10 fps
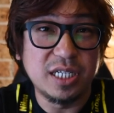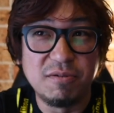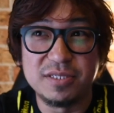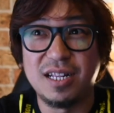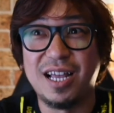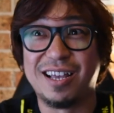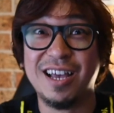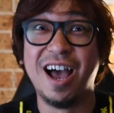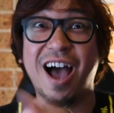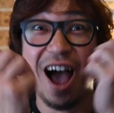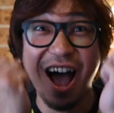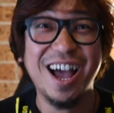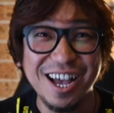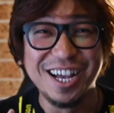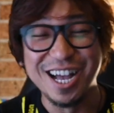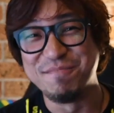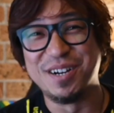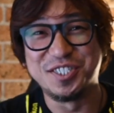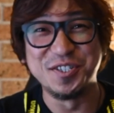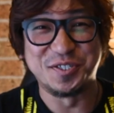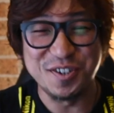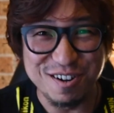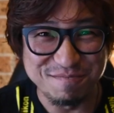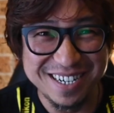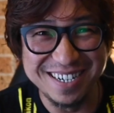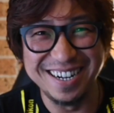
I was like, my jaw dropped.